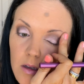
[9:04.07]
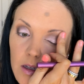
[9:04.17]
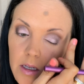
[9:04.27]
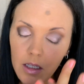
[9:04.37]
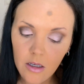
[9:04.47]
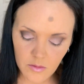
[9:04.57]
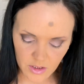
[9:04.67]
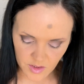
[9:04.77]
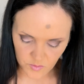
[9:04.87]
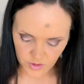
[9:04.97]
and go
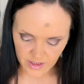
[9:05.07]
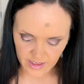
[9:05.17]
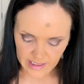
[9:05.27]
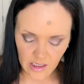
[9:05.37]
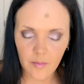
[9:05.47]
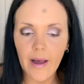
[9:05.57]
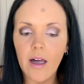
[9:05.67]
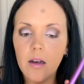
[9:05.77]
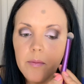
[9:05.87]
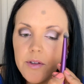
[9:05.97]
into more detail
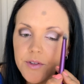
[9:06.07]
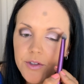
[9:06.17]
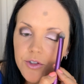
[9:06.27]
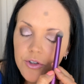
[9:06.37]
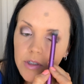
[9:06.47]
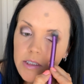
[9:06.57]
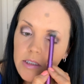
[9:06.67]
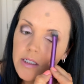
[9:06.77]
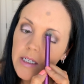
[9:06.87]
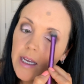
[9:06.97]
about them. This is
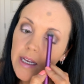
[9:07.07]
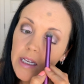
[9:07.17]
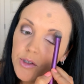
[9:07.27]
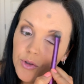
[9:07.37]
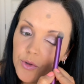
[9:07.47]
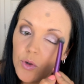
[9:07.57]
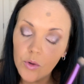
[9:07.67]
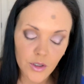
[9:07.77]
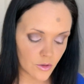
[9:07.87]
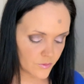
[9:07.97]
strictly a
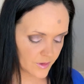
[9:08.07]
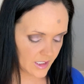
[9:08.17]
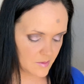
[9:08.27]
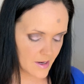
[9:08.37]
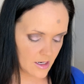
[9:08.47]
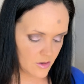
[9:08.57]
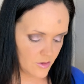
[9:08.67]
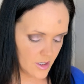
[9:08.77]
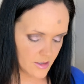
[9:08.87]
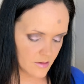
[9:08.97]
tutorial for anybody who
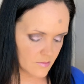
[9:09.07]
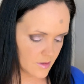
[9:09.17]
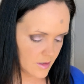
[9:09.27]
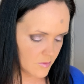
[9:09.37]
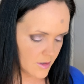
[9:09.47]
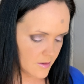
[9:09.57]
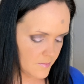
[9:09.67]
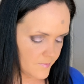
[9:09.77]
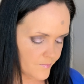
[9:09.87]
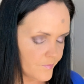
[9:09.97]
doesn't really want to
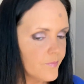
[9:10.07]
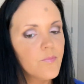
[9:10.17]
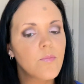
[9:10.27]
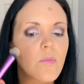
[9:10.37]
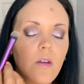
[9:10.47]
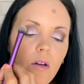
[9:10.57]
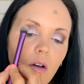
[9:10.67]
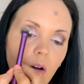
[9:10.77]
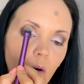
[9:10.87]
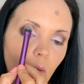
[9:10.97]

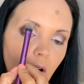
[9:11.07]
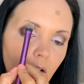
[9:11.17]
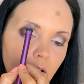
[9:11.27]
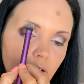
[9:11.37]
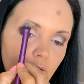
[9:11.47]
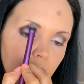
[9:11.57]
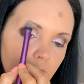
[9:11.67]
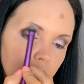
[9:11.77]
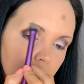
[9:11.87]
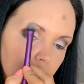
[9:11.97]
watch
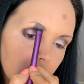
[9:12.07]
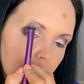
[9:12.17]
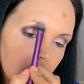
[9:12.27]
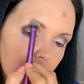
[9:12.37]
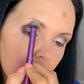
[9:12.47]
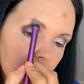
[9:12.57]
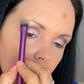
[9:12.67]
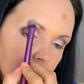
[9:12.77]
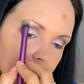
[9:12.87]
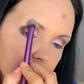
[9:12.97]
the other.